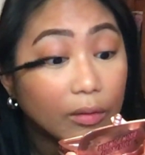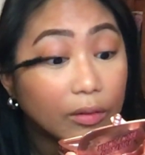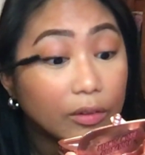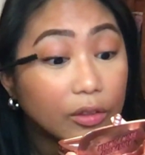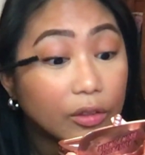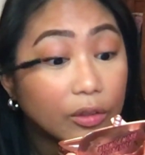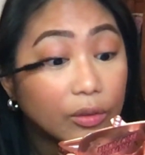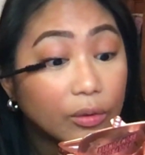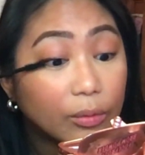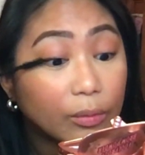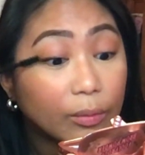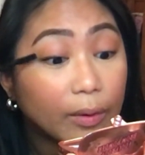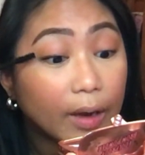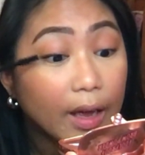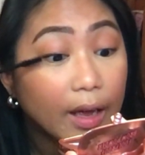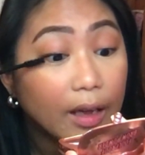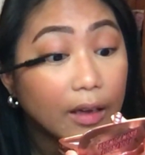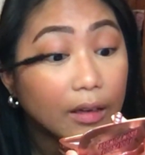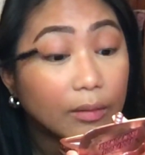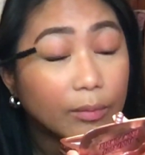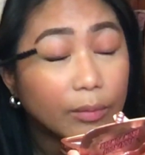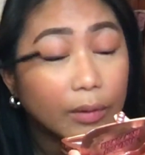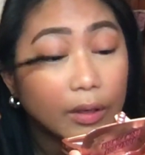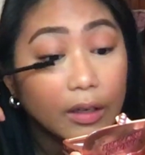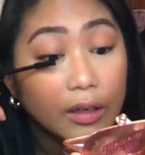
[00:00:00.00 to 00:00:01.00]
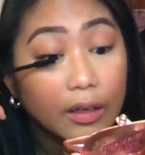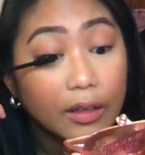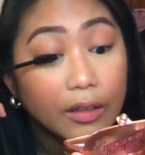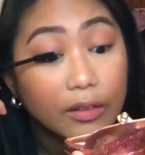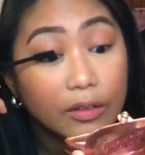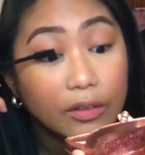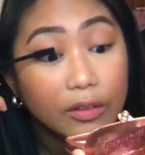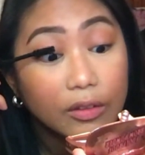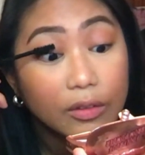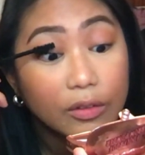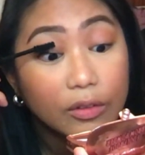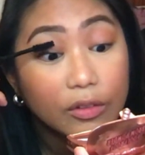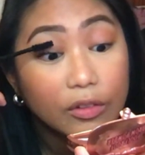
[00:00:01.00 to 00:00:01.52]
too wet but not
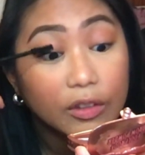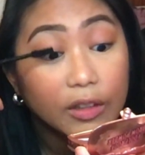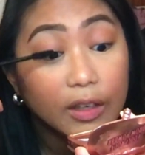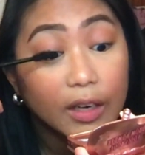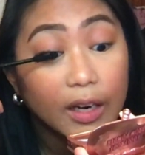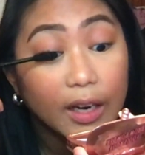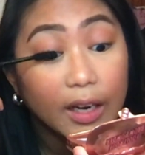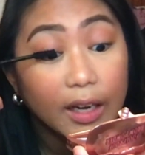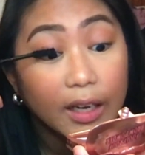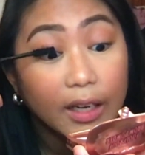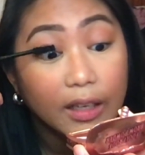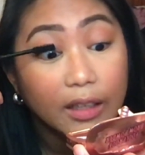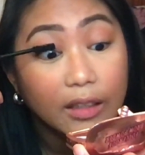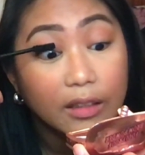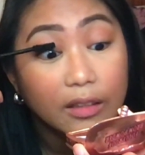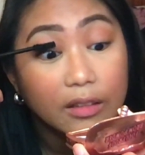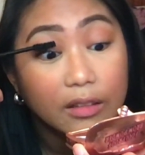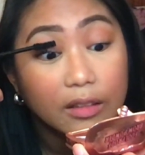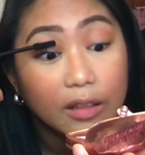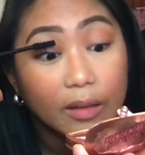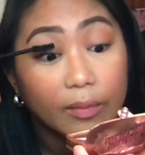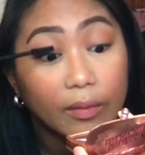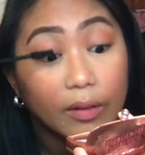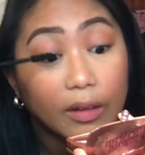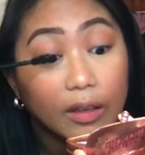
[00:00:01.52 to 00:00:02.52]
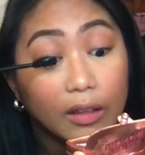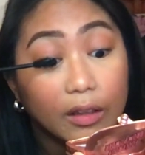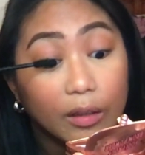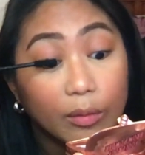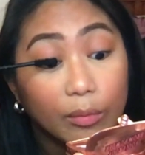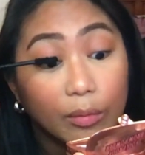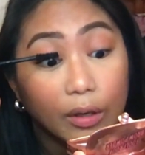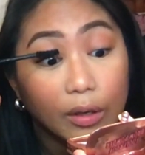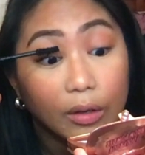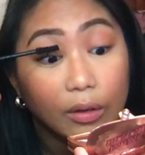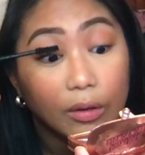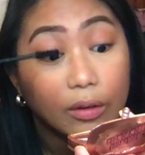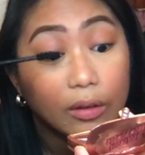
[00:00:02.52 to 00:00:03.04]
too dry, just something in the
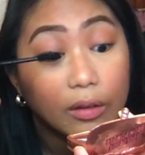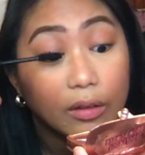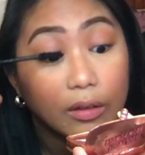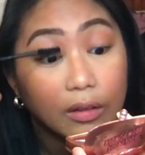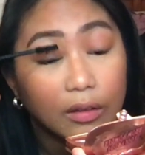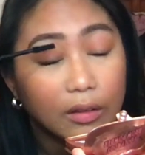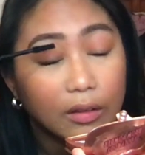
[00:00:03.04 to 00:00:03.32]
middle.